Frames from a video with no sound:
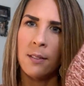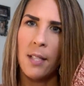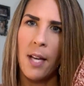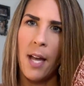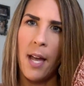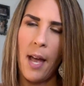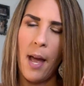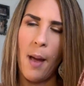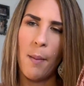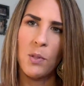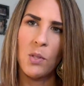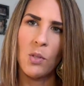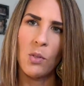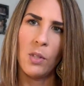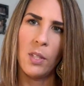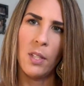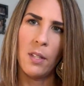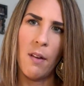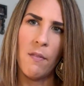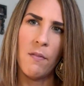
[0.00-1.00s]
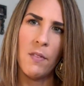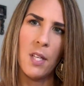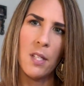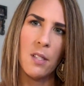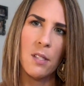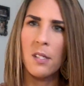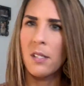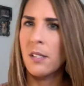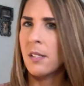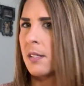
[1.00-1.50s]
I absolutely love
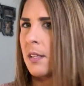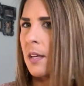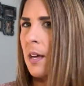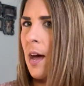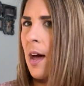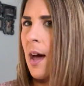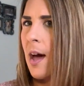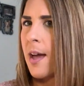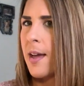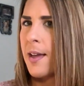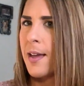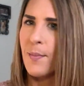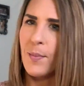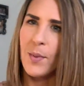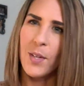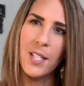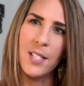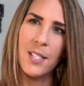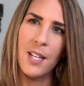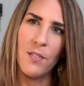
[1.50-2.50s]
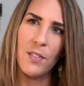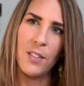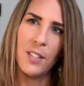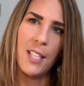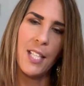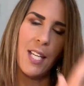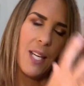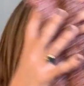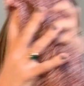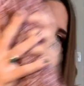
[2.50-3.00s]
this. I am gonna
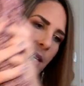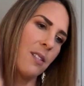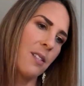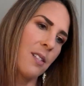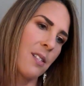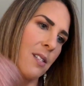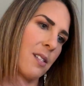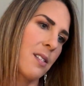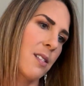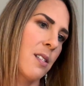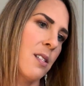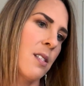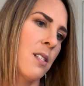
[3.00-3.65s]
definitely keep this.